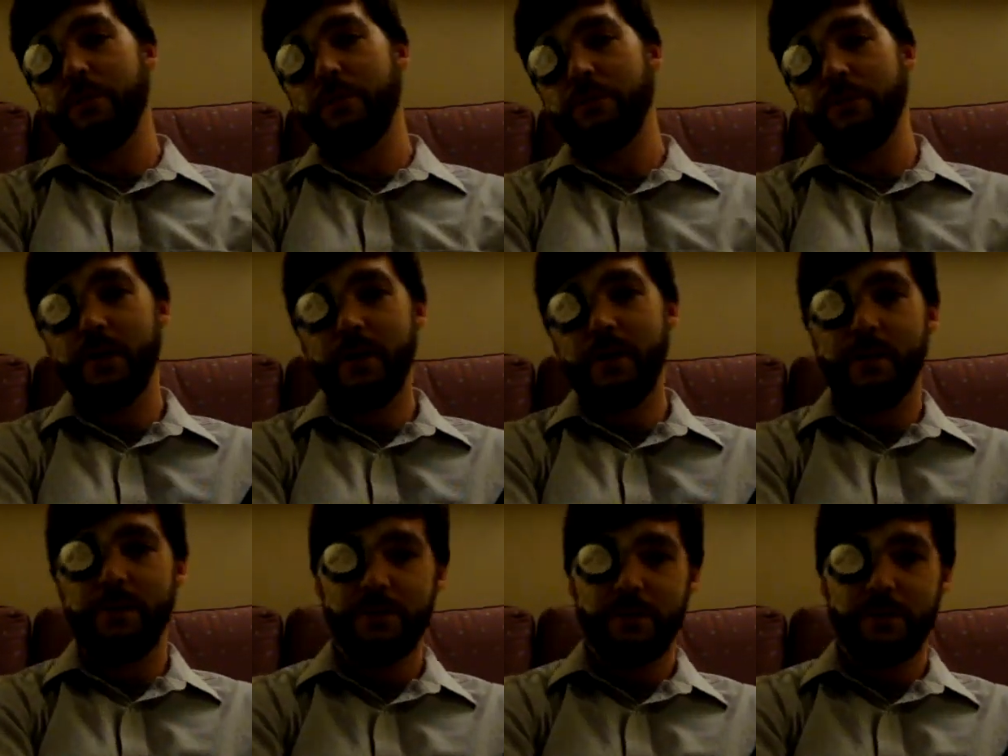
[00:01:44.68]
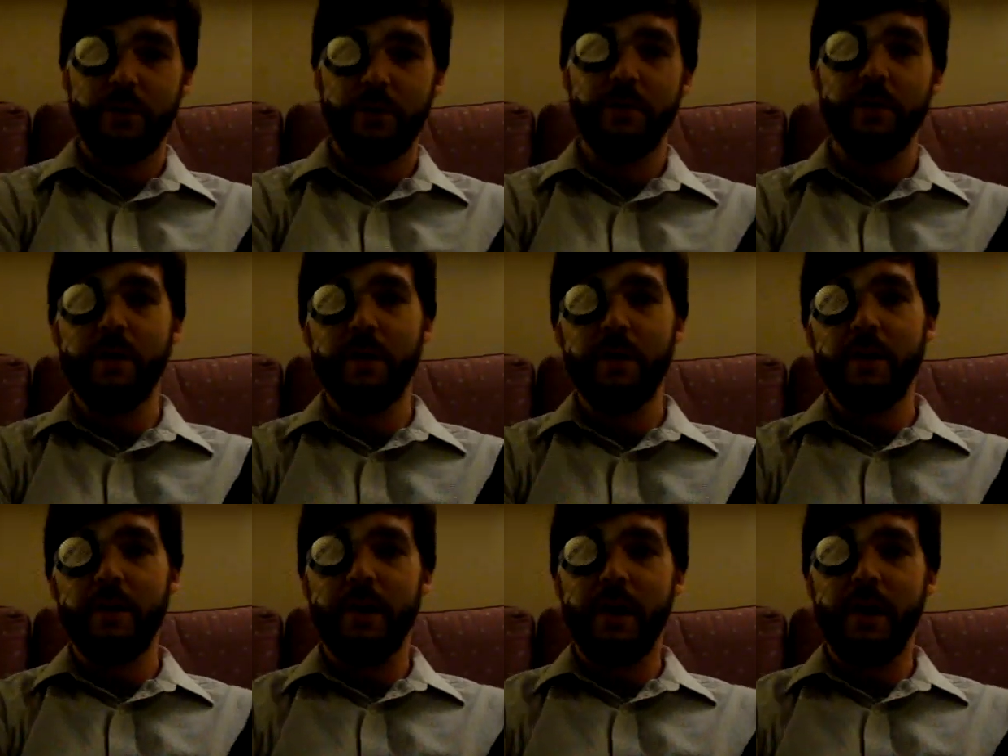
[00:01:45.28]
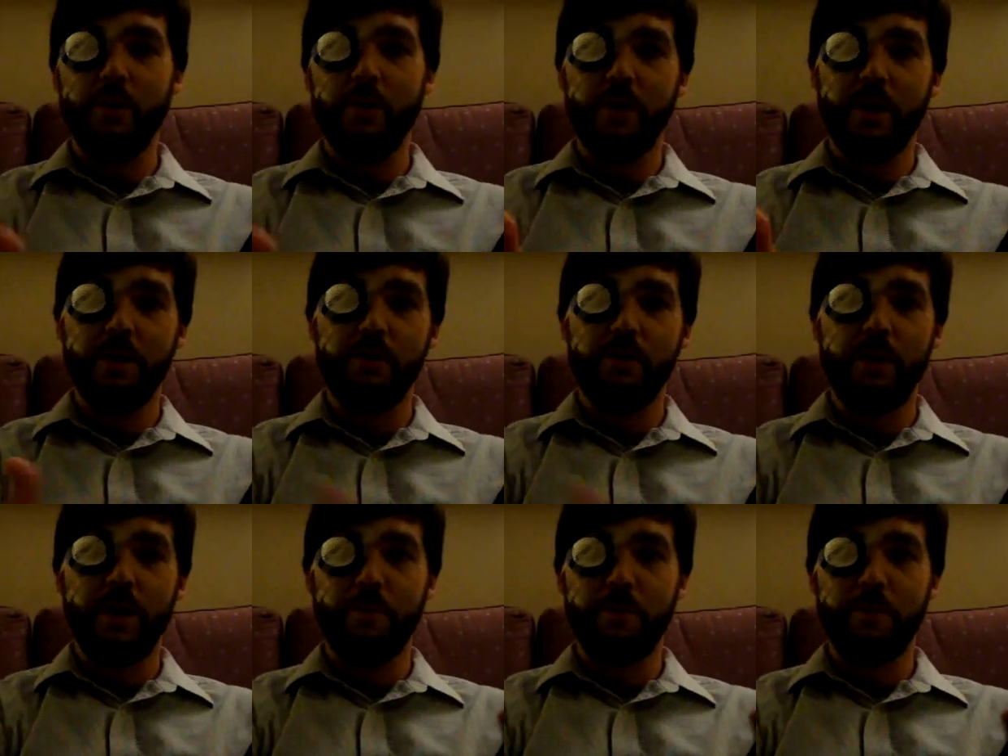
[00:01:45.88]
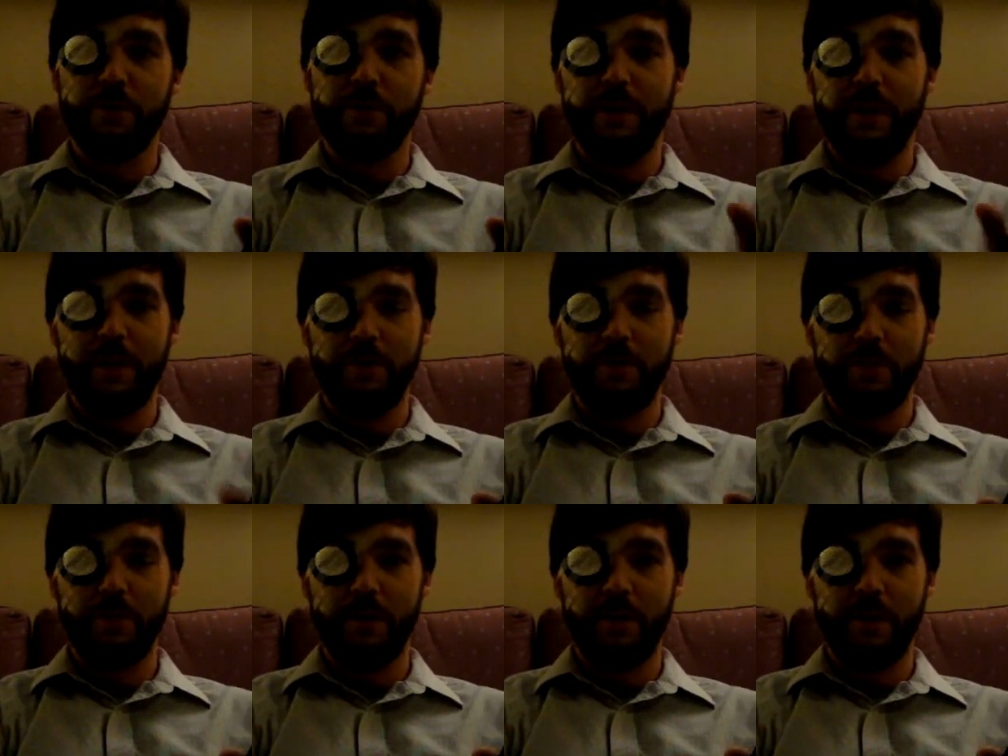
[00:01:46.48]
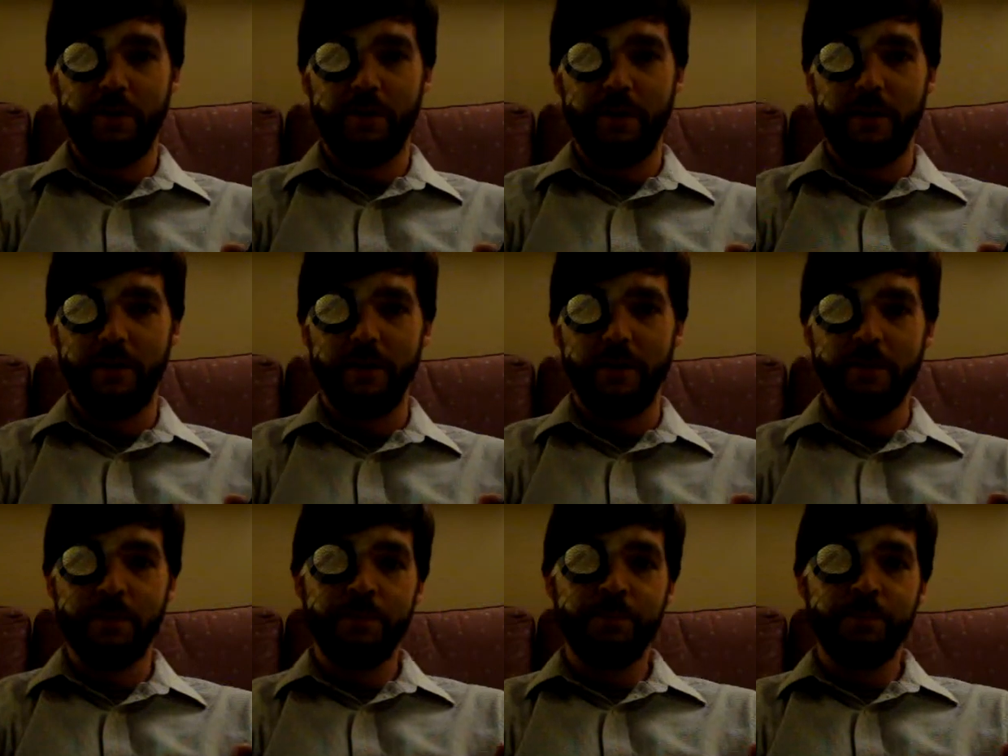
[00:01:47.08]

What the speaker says: himself, so I want to try to provide some detail.